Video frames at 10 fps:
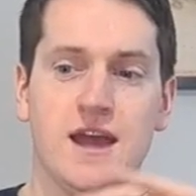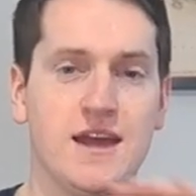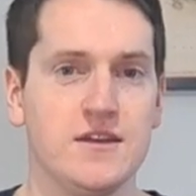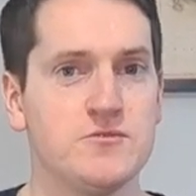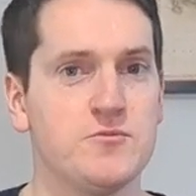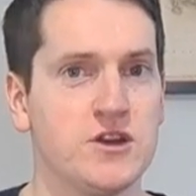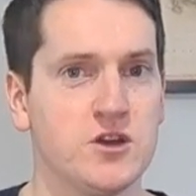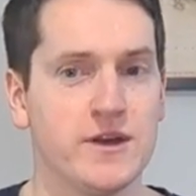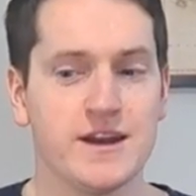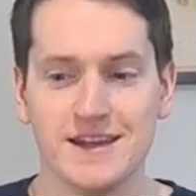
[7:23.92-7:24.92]
end pretty
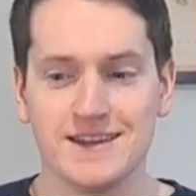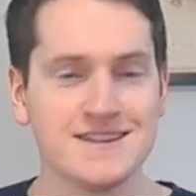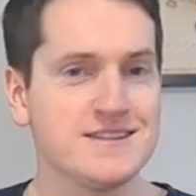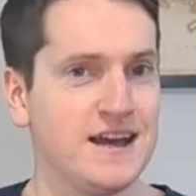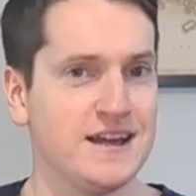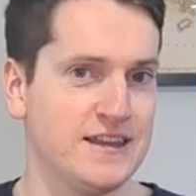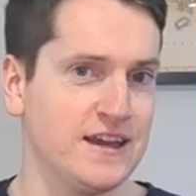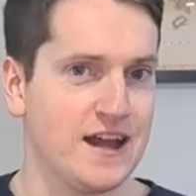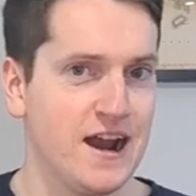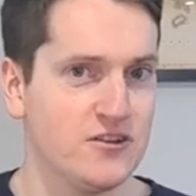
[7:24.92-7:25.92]
quickly, and that's, I
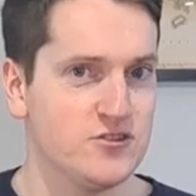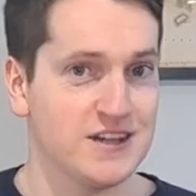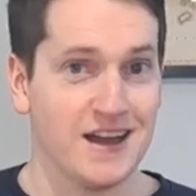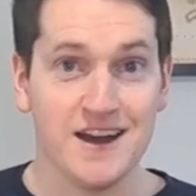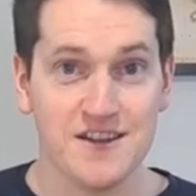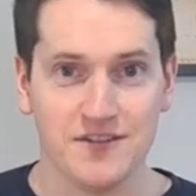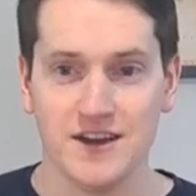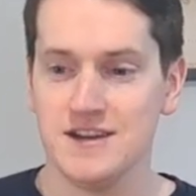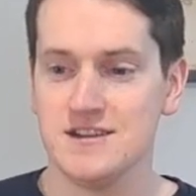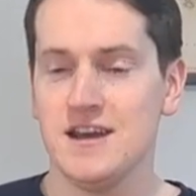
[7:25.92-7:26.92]
think, a characteristic I
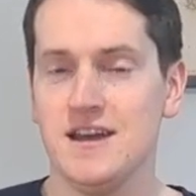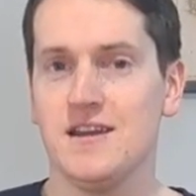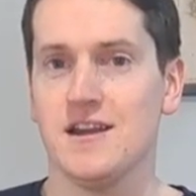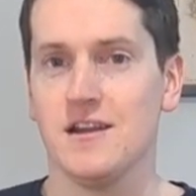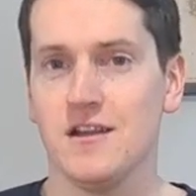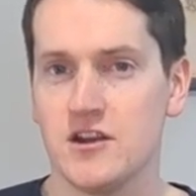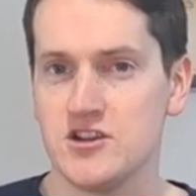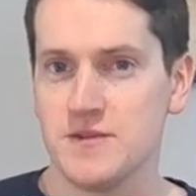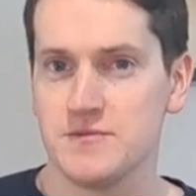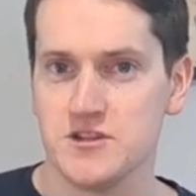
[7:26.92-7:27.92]
find in a lot
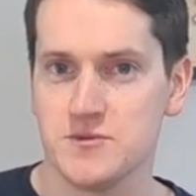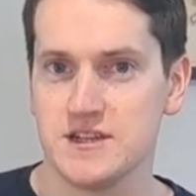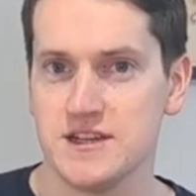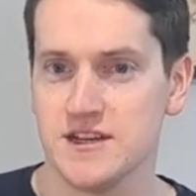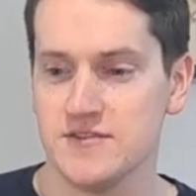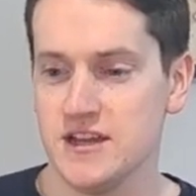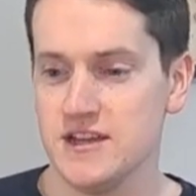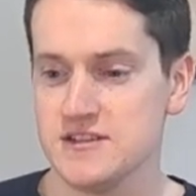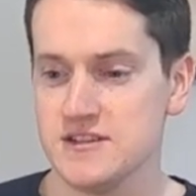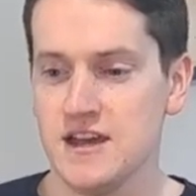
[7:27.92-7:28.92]
of Japanese whiskies I've
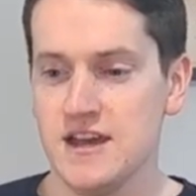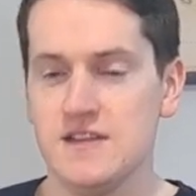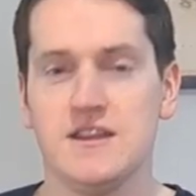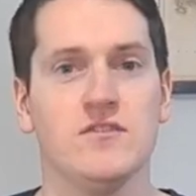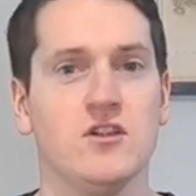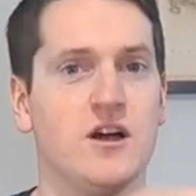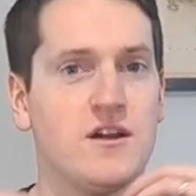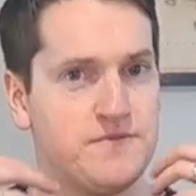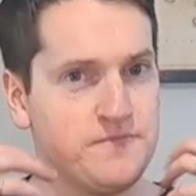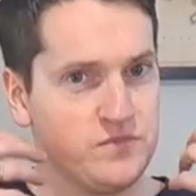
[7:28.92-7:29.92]
tasted. They have a
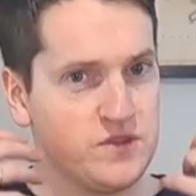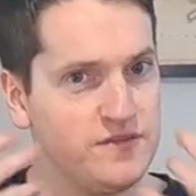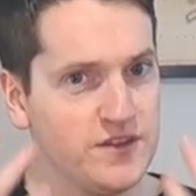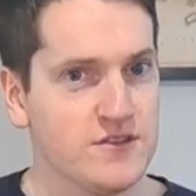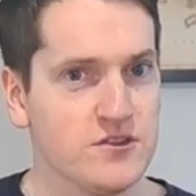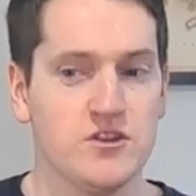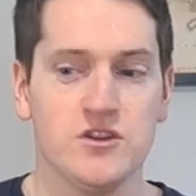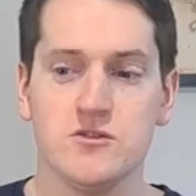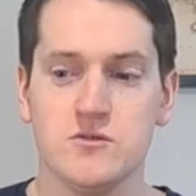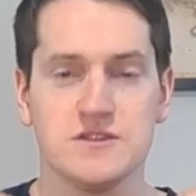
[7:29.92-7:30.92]
lot of flavor in the
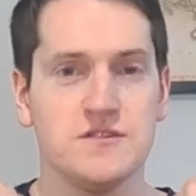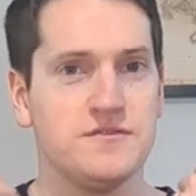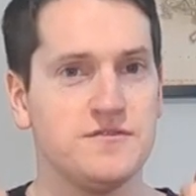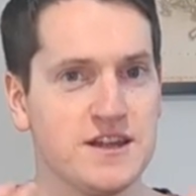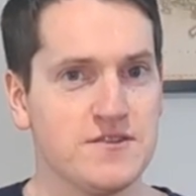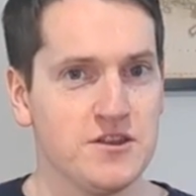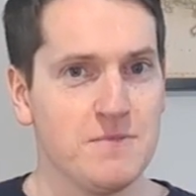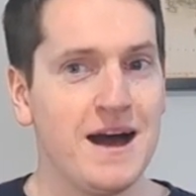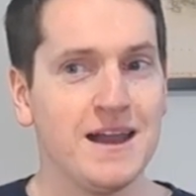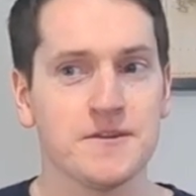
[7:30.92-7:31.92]
nose, flavor in
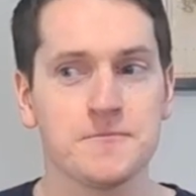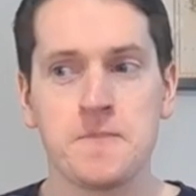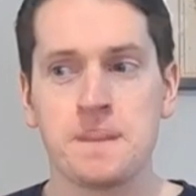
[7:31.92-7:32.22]
the palate,